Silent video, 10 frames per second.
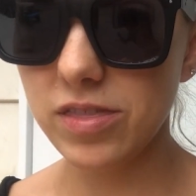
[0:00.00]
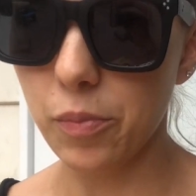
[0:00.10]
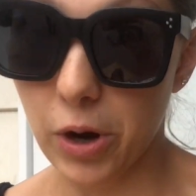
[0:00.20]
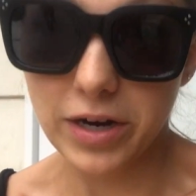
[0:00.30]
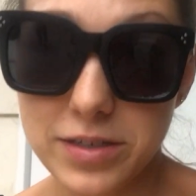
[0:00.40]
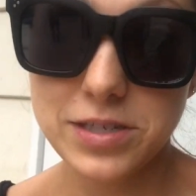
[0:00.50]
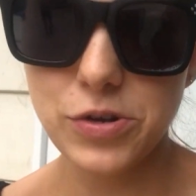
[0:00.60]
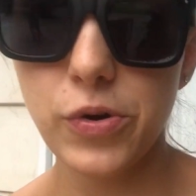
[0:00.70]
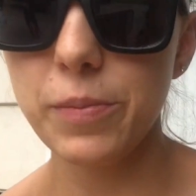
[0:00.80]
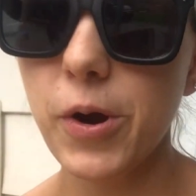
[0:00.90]
the
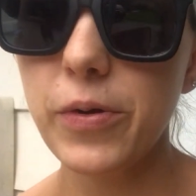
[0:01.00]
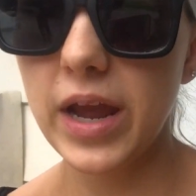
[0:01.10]
pregnancy hormone